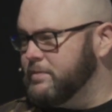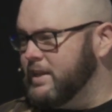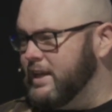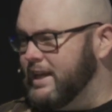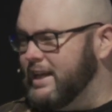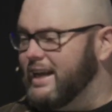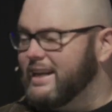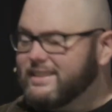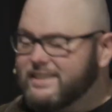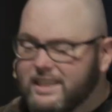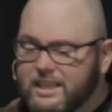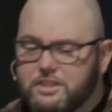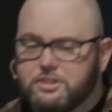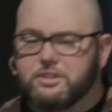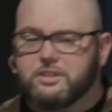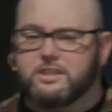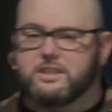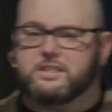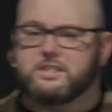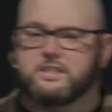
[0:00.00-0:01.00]
And I teach you
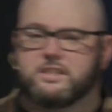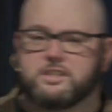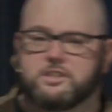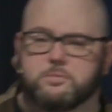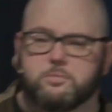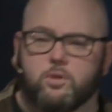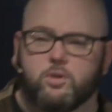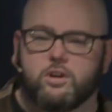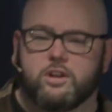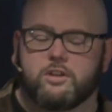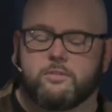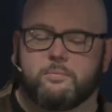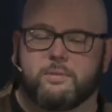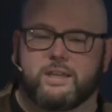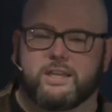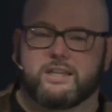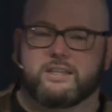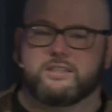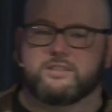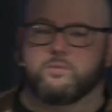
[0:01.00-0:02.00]
this this morning
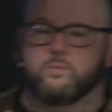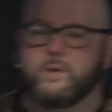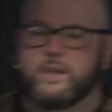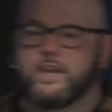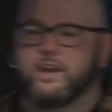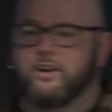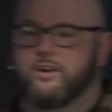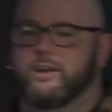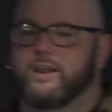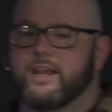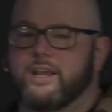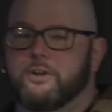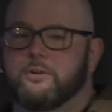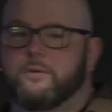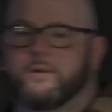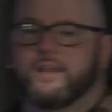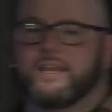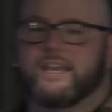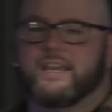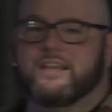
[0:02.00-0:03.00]
because we are
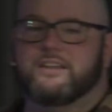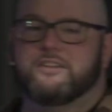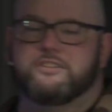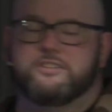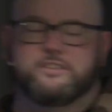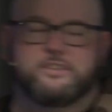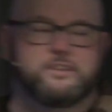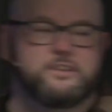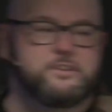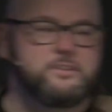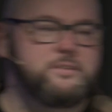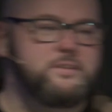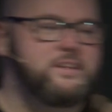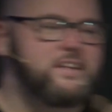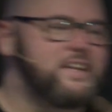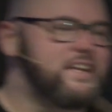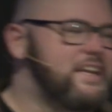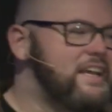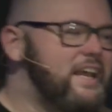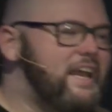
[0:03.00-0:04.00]
entering into
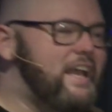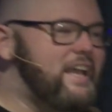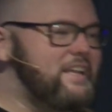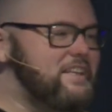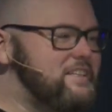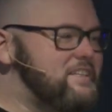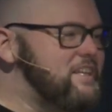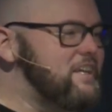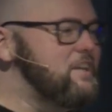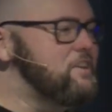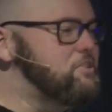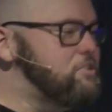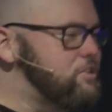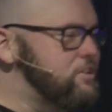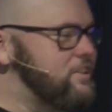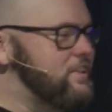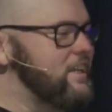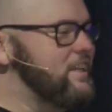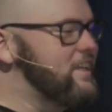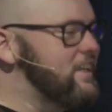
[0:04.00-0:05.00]
a ditch
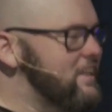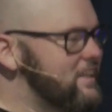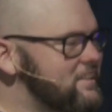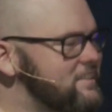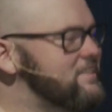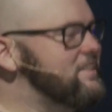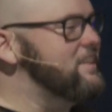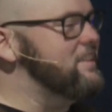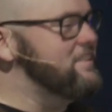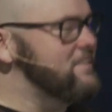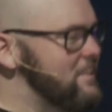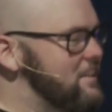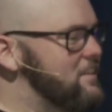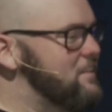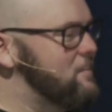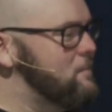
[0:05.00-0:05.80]
digging season.